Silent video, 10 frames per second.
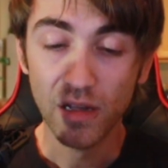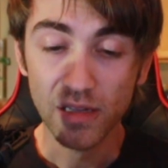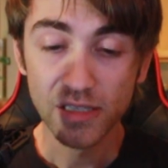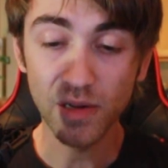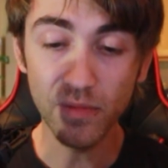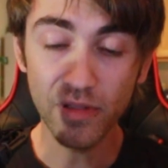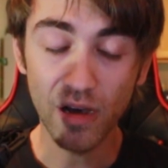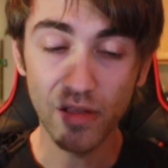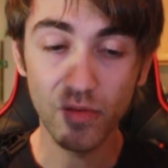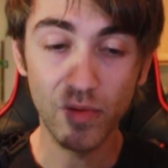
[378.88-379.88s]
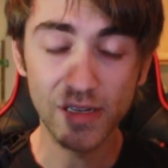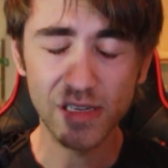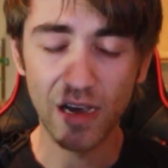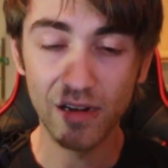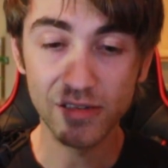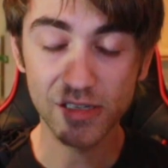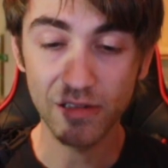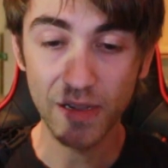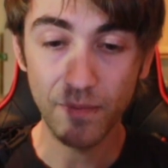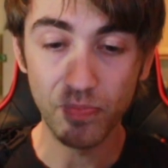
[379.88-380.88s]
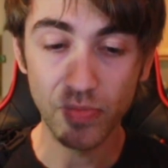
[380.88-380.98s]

some of the other ways, honestly,